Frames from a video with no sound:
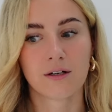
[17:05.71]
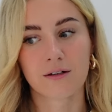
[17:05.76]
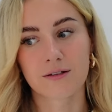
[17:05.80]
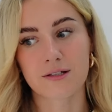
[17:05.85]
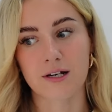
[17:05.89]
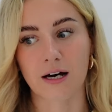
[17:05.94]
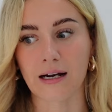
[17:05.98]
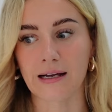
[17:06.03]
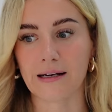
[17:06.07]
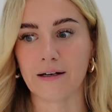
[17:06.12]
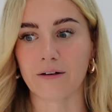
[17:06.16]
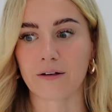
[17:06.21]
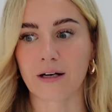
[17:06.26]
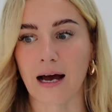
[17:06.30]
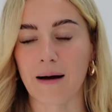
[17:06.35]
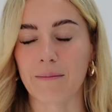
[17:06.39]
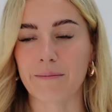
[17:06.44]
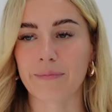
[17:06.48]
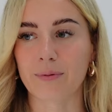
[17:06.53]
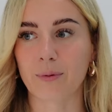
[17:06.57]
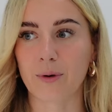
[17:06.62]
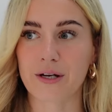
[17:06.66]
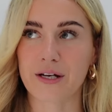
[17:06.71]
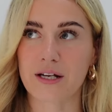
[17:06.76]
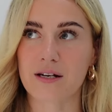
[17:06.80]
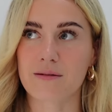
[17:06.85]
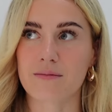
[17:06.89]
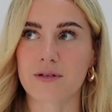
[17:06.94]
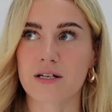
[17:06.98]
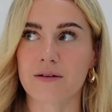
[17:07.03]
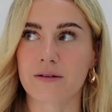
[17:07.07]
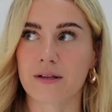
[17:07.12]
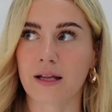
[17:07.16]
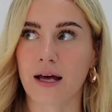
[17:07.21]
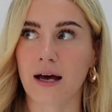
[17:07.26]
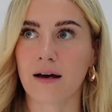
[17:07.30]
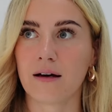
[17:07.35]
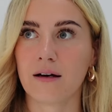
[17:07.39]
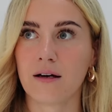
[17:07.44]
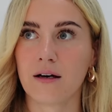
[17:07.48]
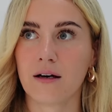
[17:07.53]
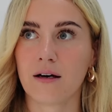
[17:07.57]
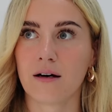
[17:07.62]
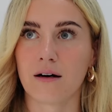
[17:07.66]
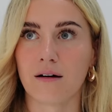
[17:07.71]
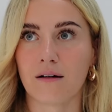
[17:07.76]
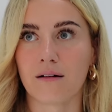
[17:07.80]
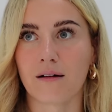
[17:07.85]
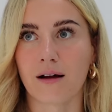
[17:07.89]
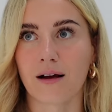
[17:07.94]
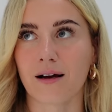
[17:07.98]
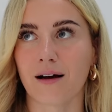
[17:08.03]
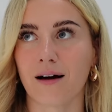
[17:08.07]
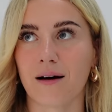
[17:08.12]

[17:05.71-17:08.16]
Tyler Hill camp. What are you gonna be doing there? Oh,